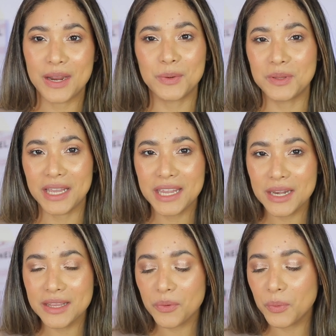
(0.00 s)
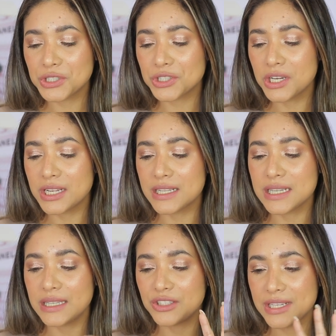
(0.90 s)
I don't like it in the winter because
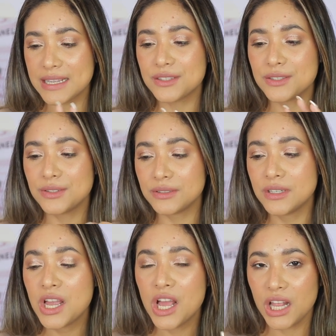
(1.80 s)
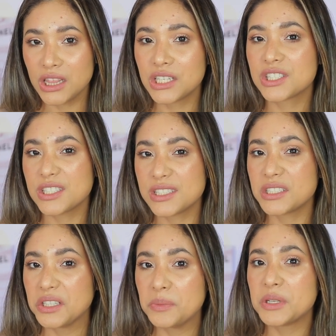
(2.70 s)
it tends to look just
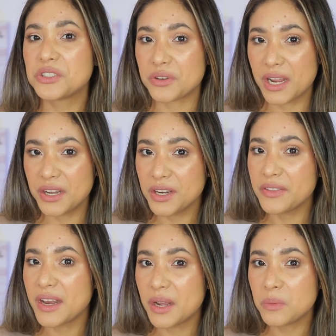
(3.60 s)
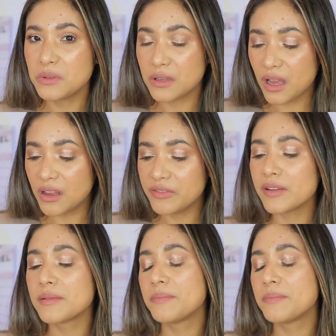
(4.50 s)
a little bit drier than I would love,